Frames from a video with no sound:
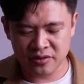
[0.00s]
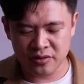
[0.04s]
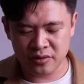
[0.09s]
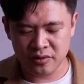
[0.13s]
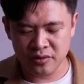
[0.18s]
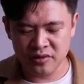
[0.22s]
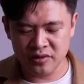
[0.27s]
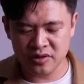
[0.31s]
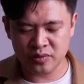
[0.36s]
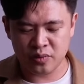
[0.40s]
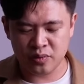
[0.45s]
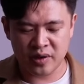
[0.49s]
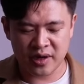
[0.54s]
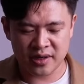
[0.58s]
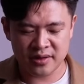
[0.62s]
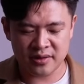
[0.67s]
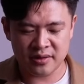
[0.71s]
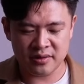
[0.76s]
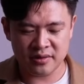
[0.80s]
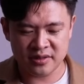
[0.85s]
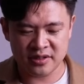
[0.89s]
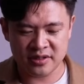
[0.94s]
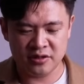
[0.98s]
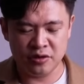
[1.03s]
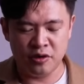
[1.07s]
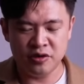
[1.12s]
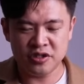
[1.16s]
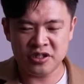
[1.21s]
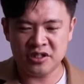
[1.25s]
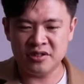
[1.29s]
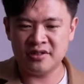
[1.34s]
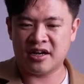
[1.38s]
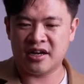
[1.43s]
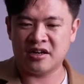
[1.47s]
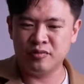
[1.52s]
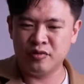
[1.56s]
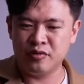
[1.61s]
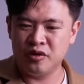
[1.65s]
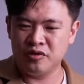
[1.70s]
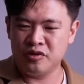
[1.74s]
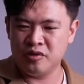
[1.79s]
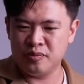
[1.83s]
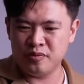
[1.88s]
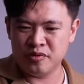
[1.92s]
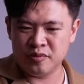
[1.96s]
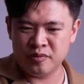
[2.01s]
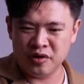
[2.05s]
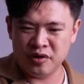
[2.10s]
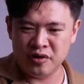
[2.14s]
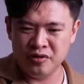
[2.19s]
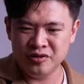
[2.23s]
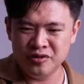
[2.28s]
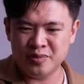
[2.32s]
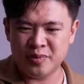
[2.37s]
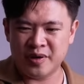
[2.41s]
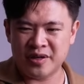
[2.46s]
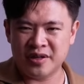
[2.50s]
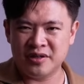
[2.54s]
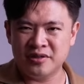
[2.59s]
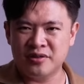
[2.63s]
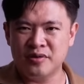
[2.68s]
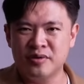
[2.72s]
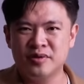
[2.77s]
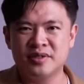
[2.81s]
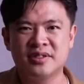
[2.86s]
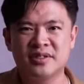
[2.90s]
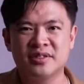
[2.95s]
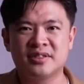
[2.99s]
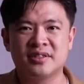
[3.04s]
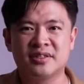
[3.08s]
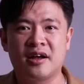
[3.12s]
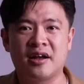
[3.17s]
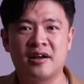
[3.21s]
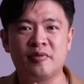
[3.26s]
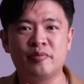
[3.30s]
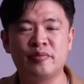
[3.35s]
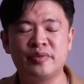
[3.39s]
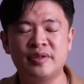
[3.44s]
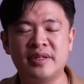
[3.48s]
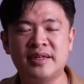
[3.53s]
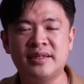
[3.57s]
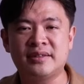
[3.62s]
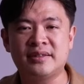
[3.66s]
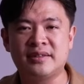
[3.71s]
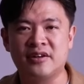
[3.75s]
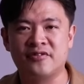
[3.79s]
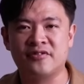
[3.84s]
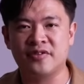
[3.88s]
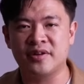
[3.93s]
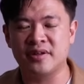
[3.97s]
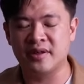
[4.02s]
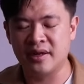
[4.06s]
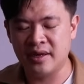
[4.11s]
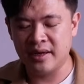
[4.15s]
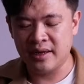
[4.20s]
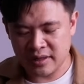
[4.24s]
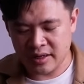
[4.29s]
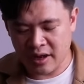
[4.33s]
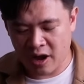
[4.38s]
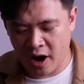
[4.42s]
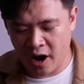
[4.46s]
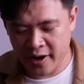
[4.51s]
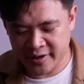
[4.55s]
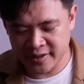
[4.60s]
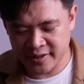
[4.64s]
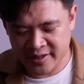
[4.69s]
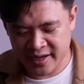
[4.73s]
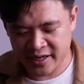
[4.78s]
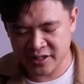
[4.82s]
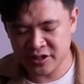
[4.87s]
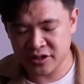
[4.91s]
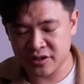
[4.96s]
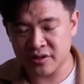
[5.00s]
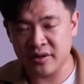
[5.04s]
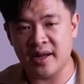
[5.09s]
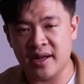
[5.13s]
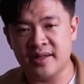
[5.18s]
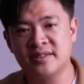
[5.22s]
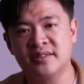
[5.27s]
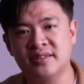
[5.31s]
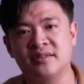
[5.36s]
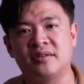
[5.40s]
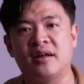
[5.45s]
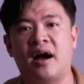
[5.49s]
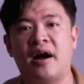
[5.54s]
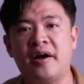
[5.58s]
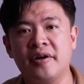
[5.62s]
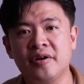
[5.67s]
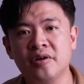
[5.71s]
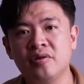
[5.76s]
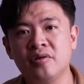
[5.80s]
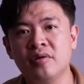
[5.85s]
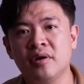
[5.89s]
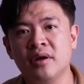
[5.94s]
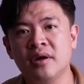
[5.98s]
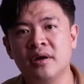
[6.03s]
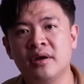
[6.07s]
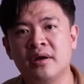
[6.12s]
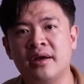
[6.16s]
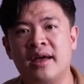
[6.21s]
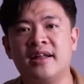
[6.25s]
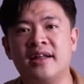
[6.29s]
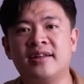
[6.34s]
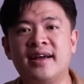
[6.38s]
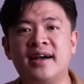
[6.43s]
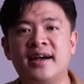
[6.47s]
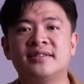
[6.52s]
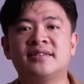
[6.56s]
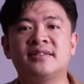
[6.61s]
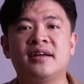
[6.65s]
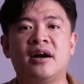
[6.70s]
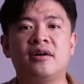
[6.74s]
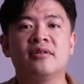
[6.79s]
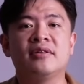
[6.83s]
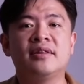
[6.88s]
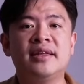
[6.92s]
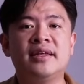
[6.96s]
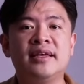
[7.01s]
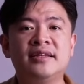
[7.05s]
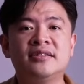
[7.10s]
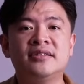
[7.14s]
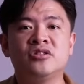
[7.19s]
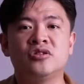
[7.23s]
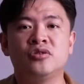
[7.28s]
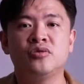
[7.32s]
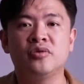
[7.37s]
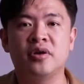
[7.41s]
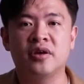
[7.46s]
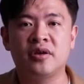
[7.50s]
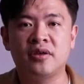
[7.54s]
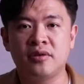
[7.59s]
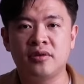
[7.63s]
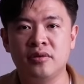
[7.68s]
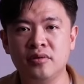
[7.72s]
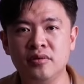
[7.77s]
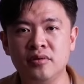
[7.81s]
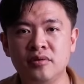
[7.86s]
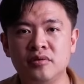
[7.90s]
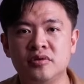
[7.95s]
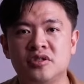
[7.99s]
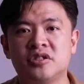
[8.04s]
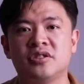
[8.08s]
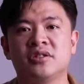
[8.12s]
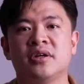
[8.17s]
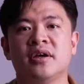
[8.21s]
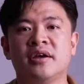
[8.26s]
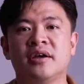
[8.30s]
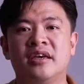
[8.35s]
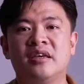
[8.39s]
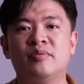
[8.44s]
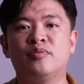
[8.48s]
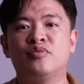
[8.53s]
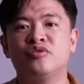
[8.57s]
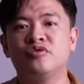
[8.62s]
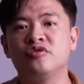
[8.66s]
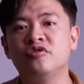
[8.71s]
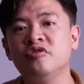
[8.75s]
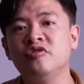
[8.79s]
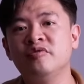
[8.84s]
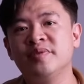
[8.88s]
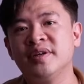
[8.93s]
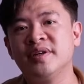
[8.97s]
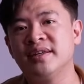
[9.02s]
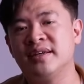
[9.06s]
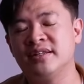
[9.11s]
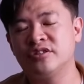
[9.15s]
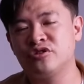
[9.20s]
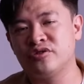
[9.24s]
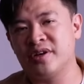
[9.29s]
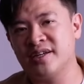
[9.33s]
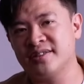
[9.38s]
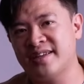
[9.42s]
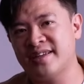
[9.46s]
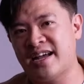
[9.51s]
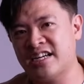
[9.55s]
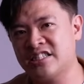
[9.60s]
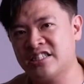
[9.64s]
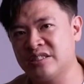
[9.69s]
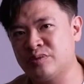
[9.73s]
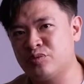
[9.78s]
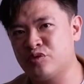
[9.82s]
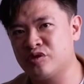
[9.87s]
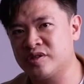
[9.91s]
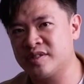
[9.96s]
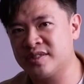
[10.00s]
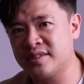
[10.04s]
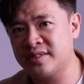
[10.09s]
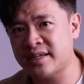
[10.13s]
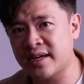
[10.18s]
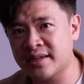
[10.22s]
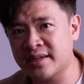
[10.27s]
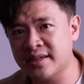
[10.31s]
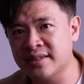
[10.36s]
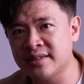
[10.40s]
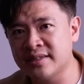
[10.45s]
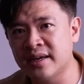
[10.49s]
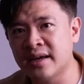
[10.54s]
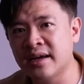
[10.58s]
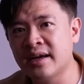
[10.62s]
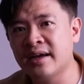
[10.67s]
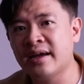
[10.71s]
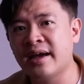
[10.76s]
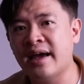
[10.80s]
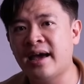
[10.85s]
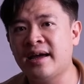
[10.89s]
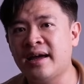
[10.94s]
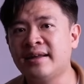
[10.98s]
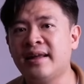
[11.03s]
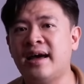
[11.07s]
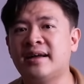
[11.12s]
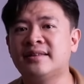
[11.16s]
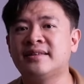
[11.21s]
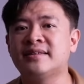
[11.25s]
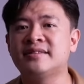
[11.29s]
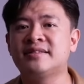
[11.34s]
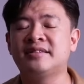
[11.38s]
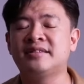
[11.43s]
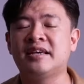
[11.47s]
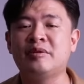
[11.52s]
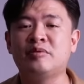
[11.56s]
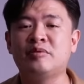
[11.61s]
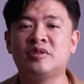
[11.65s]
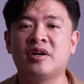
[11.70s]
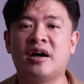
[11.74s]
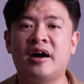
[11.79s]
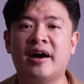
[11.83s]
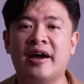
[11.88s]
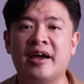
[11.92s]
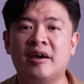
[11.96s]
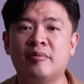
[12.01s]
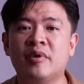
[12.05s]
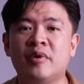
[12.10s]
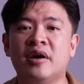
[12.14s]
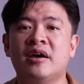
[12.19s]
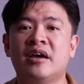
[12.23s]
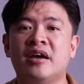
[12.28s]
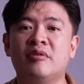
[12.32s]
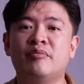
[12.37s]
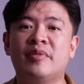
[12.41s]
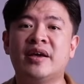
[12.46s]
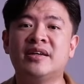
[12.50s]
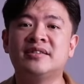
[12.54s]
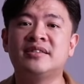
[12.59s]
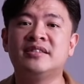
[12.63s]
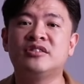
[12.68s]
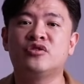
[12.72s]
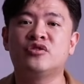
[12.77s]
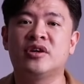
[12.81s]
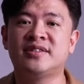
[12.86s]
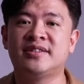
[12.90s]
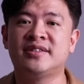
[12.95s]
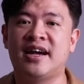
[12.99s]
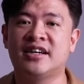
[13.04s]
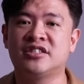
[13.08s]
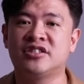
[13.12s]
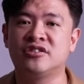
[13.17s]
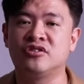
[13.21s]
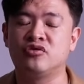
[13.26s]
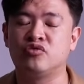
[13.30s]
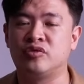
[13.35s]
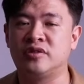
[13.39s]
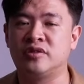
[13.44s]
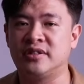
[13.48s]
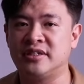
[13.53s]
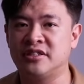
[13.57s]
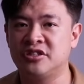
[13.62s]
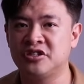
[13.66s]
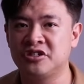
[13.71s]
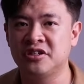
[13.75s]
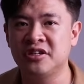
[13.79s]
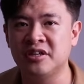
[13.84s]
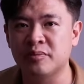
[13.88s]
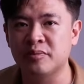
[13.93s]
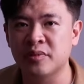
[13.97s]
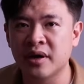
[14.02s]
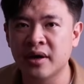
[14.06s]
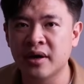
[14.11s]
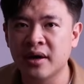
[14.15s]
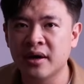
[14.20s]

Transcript: use what Satoshi Nakamoto proposed, but it uses a complete different architecture and style. And that style leads to a huge improvement in transactions per second. And at the same time, it makes these transactions really cheap.